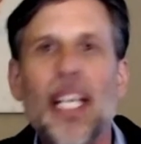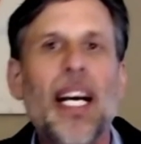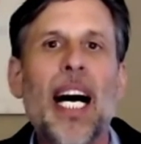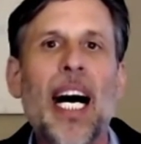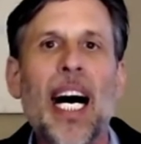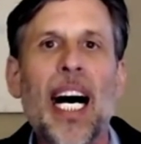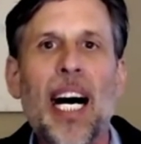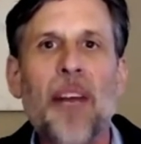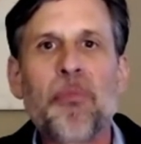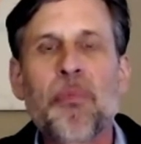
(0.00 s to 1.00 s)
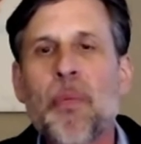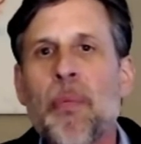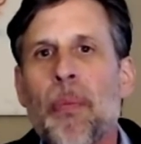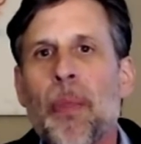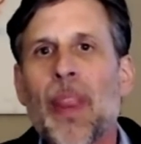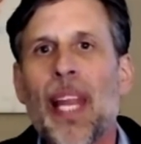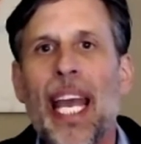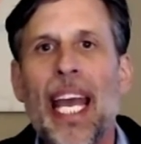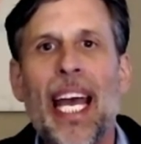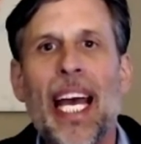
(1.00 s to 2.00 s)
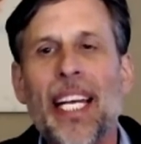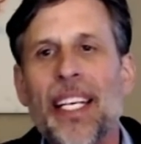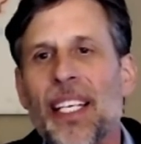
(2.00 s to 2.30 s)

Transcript: Um, and